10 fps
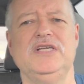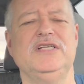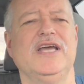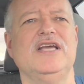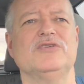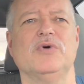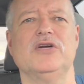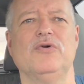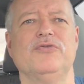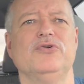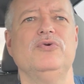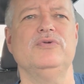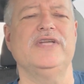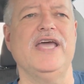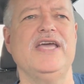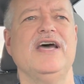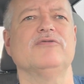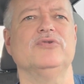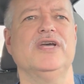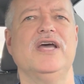days where I go through day
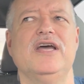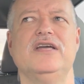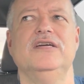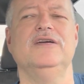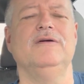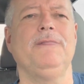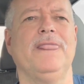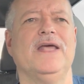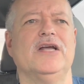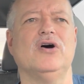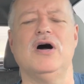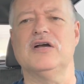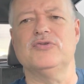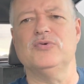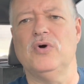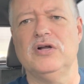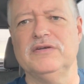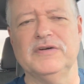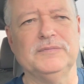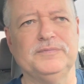after day and I talk through all
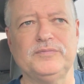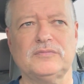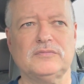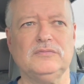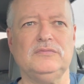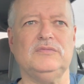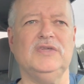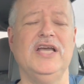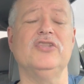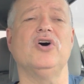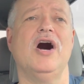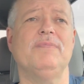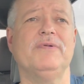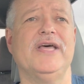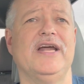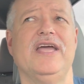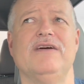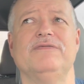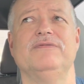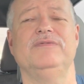of it. And on top of that, I
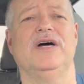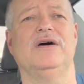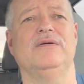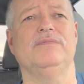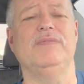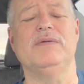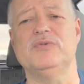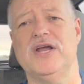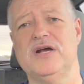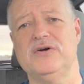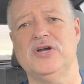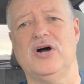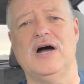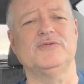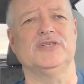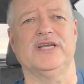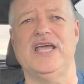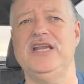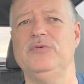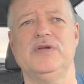have member area option. Like,
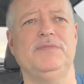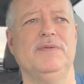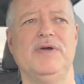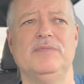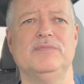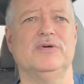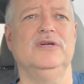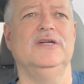anyone can be a member.